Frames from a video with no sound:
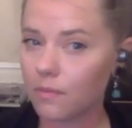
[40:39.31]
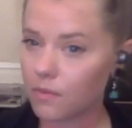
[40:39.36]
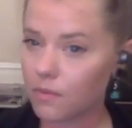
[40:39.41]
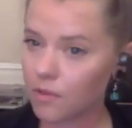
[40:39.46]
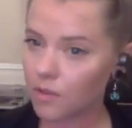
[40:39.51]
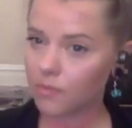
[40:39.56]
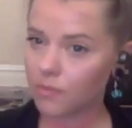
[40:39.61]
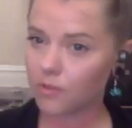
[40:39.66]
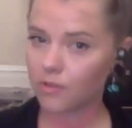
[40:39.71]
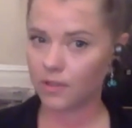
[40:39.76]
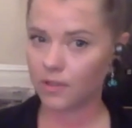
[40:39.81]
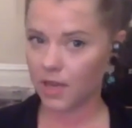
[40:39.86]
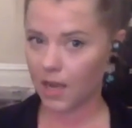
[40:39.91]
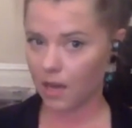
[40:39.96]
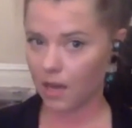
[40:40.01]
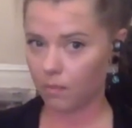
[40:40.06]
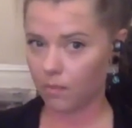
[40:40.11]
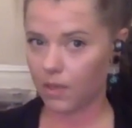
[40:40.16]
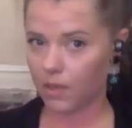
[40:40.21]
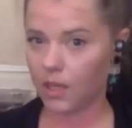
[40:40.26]
Double
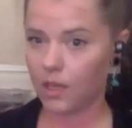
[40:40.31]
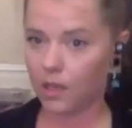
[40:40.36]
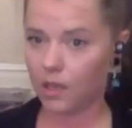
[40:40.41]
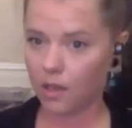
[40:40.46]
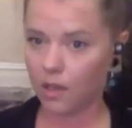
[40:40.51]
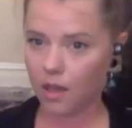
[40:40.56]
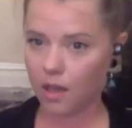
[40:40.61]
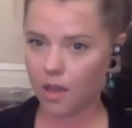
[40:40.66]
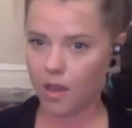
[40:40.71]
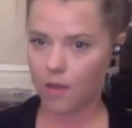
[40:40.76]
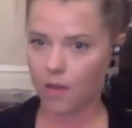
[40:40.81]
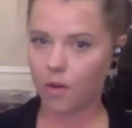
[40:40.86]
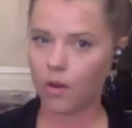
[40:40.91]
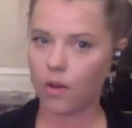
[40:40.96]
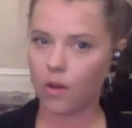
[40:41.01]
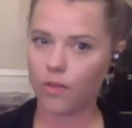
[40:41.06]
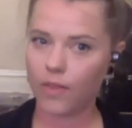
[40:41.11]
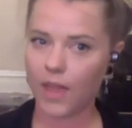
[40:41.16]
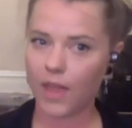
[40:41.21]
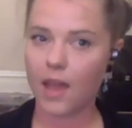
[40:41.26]
check me uh,
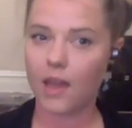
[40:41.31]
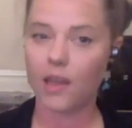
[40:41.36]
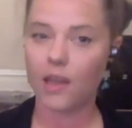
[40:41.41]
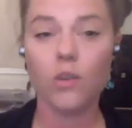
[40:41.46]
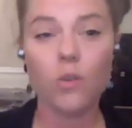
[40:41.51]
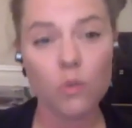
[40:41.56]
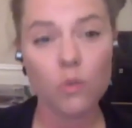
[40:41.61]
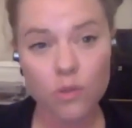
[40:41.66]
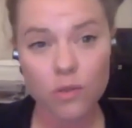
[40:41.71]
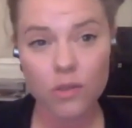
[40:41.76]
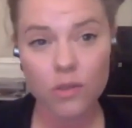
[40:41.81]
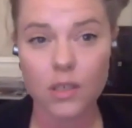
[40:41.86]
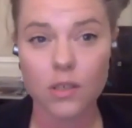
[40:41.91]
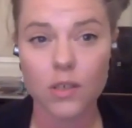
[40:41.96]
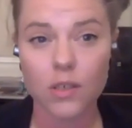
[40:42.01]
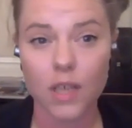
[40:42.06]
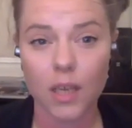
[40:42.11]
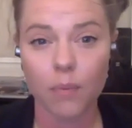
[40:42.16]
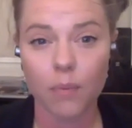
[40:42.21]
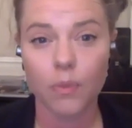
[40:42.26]
on that, and you also need to
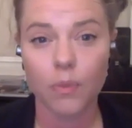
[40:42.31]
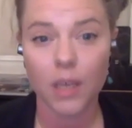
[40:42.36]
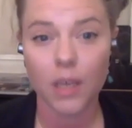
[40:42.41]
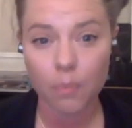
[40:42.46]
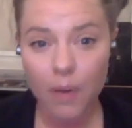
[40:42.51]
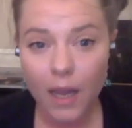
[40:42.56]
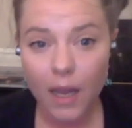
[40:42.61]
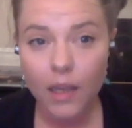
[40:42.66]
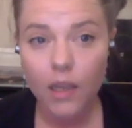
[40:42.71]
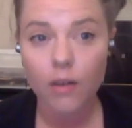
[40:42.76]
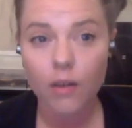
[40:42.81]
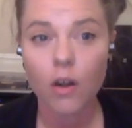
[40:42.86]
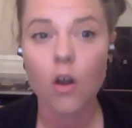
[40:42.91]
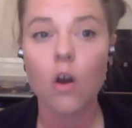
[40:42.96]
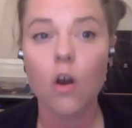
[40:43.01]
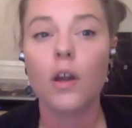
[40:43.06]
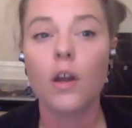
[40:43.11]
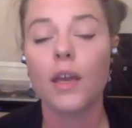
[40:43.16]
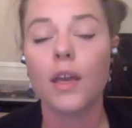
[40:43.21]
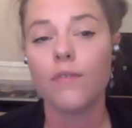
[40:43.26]
keep keep like a
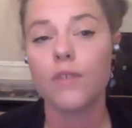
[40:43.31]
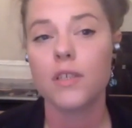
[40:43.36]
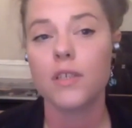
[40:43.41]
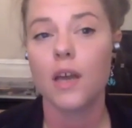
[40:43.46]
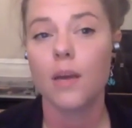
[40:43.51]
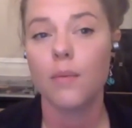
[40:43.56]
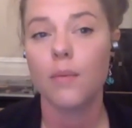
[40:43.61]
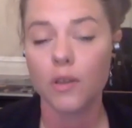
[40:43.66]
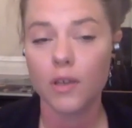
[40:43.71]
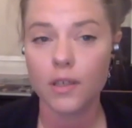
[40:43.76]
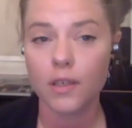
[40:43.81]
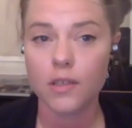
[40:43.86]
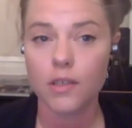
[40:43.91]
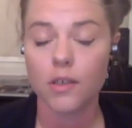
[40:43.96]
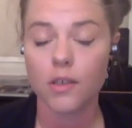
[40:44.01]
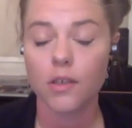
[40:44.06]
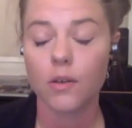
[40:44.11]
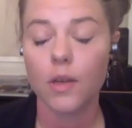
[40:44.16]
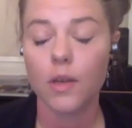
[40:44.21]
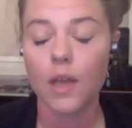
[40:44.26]
log every time you need
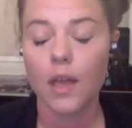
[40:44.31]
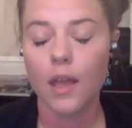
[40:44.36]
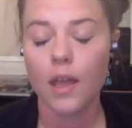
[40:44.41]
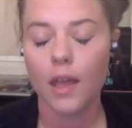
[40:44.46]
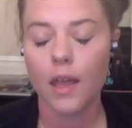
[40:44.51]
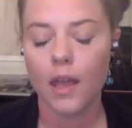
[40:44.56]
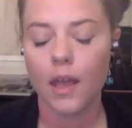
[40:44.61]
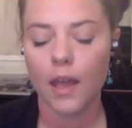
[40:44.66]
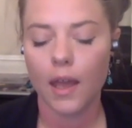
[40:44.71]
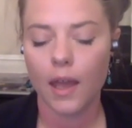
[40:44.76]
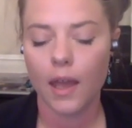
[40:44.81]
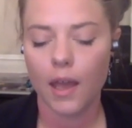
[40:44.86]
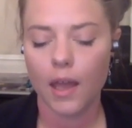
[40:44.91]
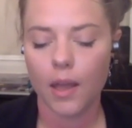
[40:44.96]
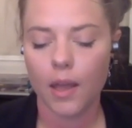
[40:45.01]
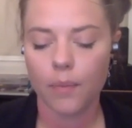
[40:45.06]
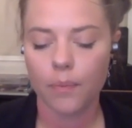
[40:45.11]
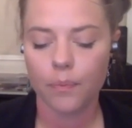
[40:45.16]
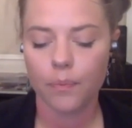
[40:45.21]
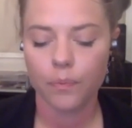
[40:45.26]
to.
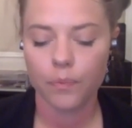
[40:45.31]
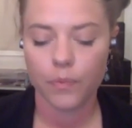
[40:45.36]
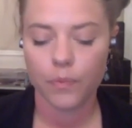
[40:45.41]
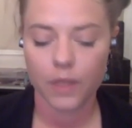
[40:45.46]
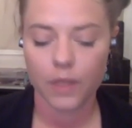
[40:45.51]
Um,